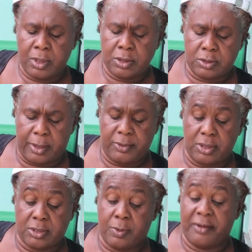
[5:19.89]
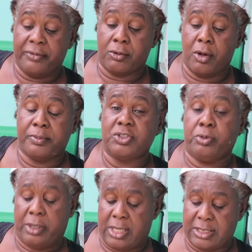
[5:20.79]
So I just want to come
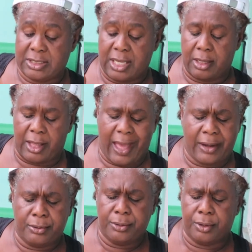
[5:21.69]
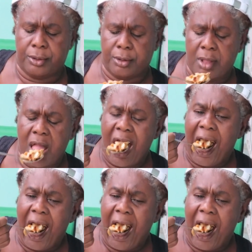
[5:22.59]
show you this is a look. I don't know.